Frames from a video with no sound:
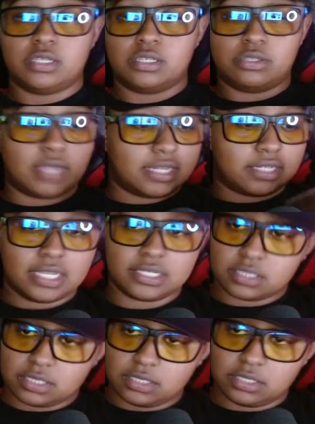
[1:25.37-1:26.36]
You got
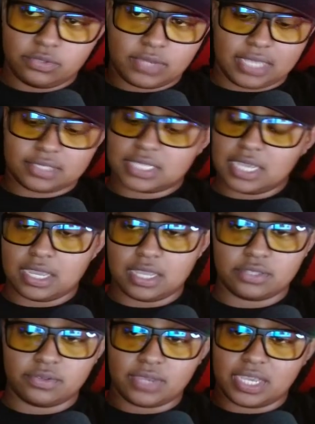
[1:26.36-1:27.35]
Daysha, you got Ty,
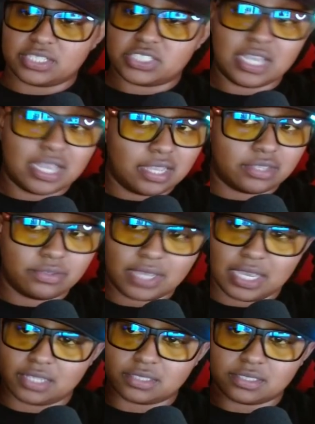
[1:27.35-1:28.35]
you got Chai, you
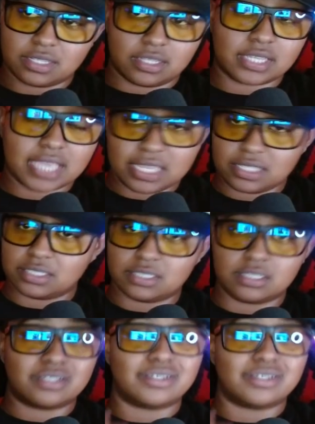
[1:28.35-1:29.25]
got Kayla,